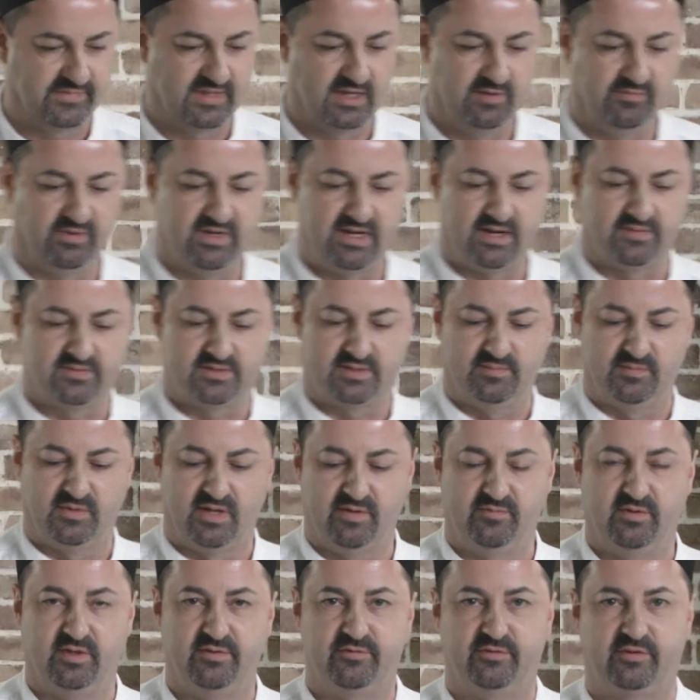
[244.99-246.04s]
And we have some
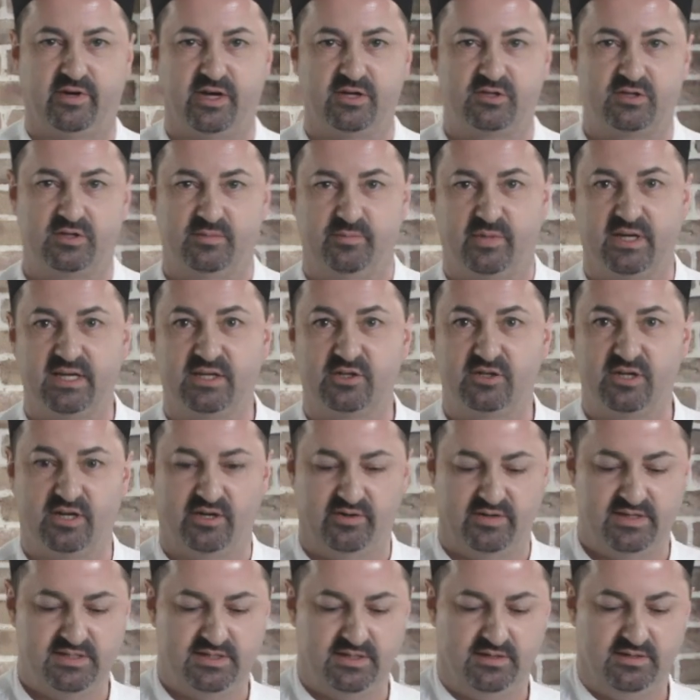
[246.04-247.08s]
lovely fresh Bing
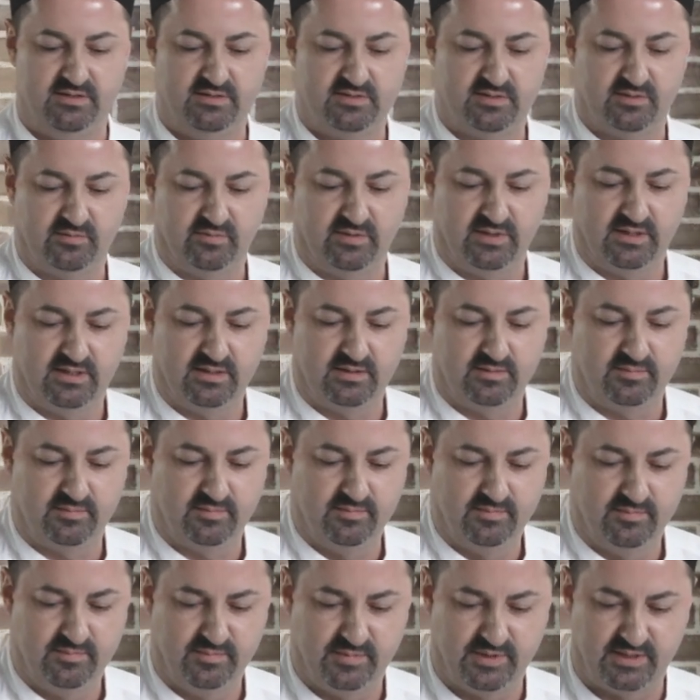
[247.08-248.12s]
cherries here, so we can
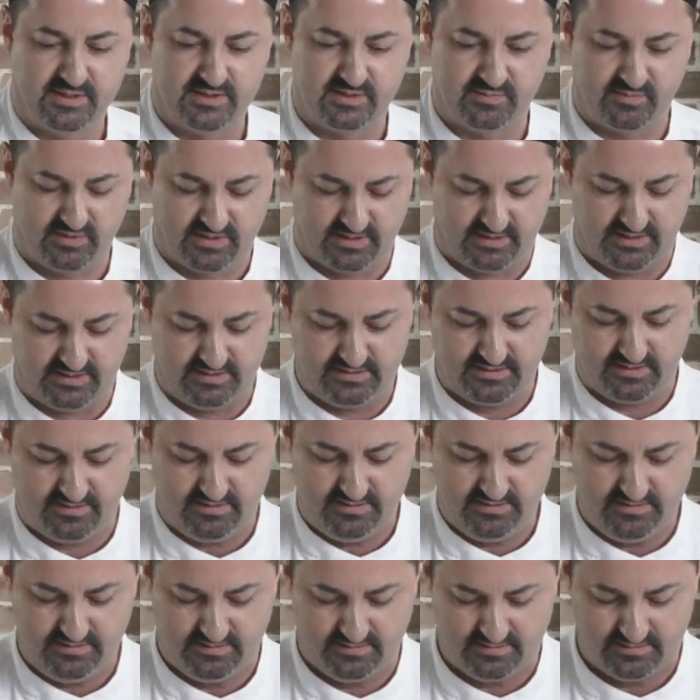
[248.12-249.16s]
place one of these
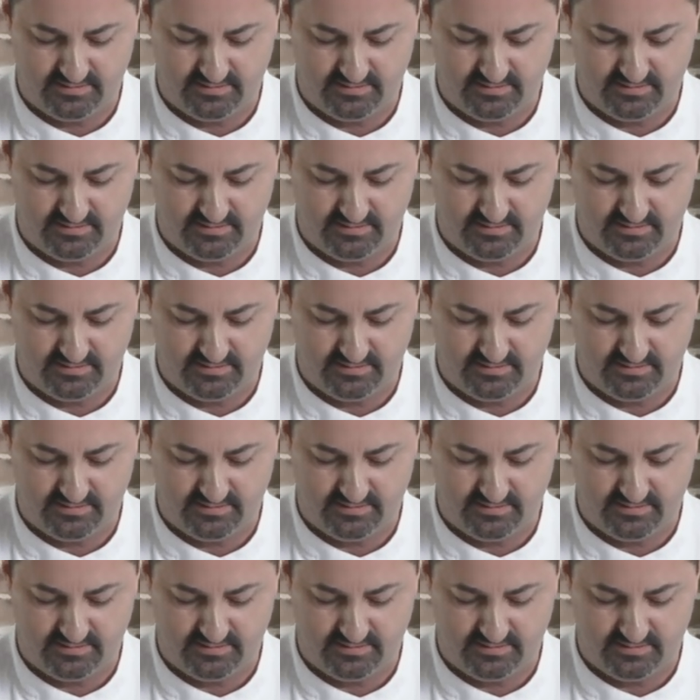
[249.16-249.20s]
on